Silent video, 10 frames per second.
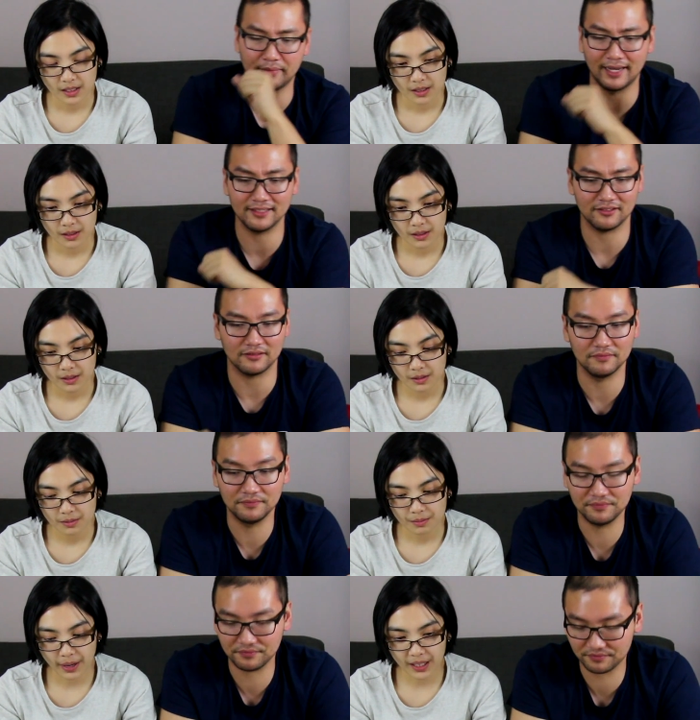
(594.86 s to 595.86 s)
Speaker 1: Bastion.
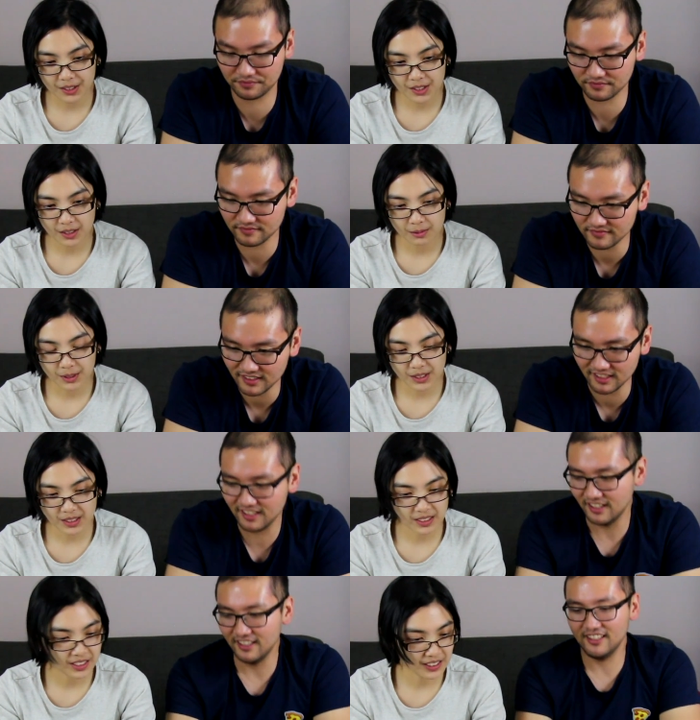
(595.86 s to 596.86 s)
Speaker 2: Bastion
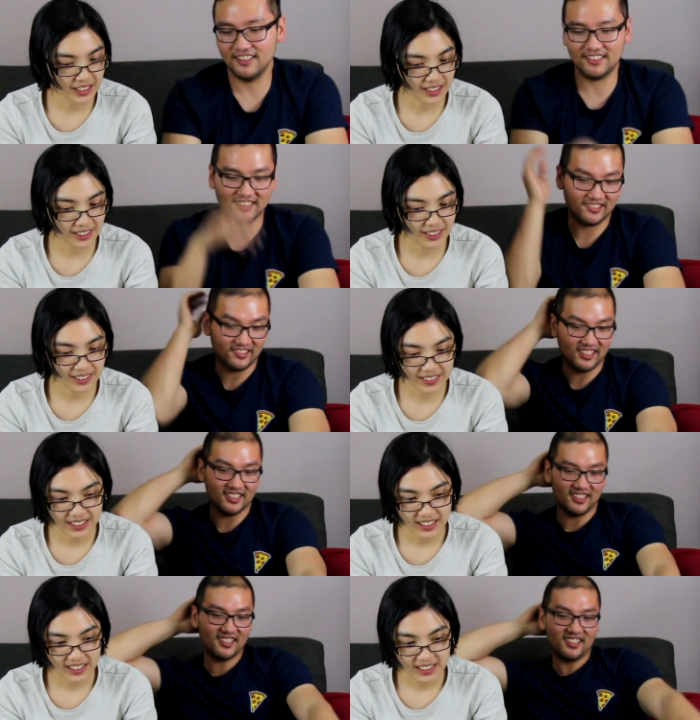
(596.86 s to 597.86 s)
wasn't here at all. So
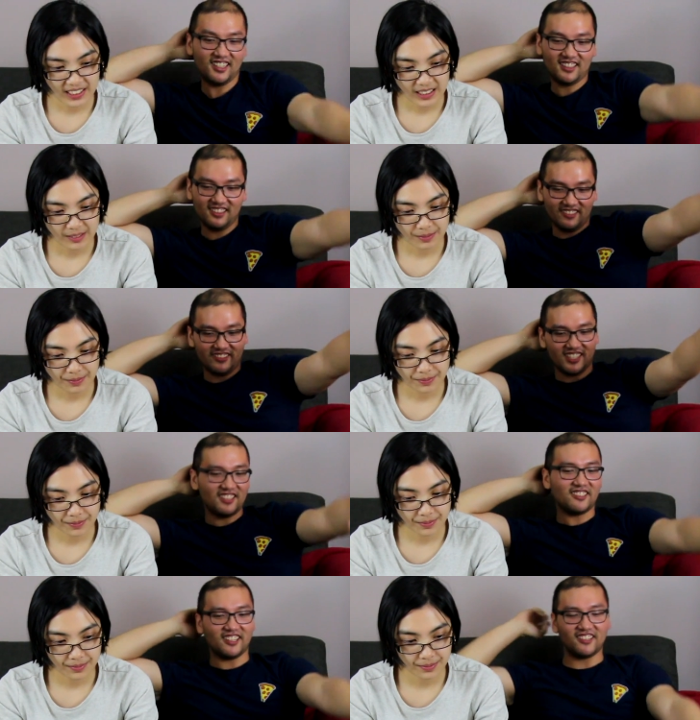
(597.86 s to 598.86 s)
Speaker 1: it's not really
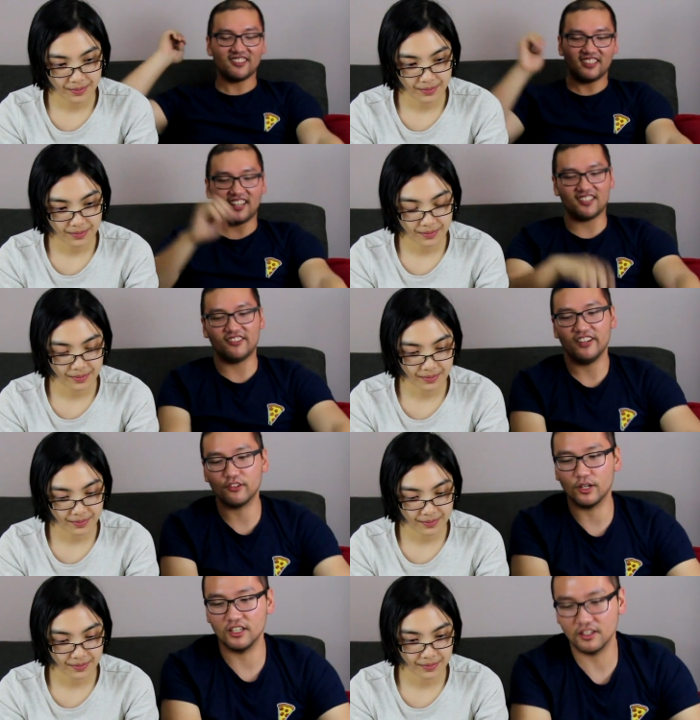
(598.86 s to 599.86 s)
looking good actually. We have
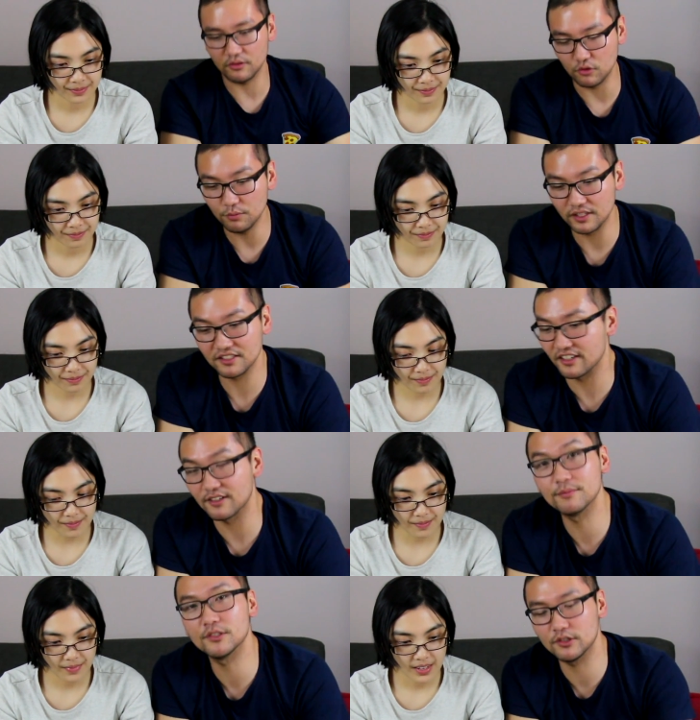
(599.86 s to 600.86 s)
quite a lot of duplas
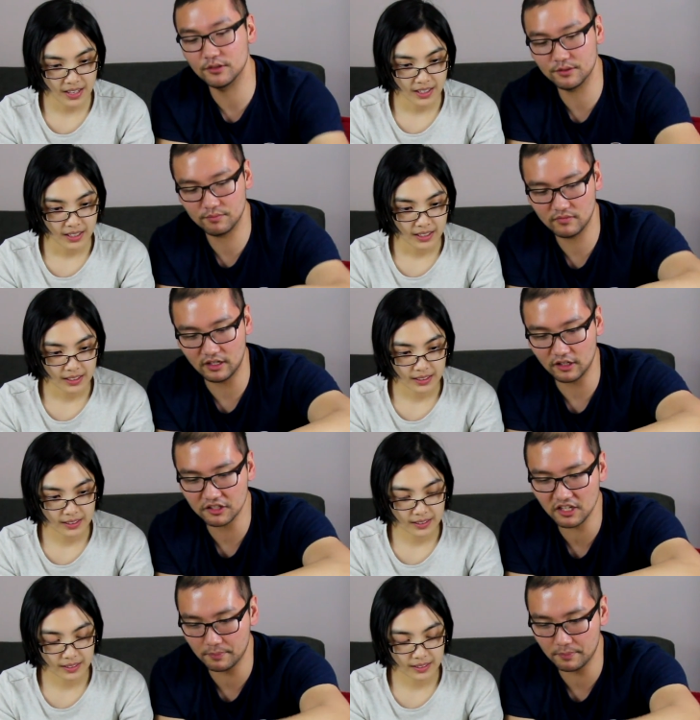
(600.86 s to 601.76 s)
there. So uh, you can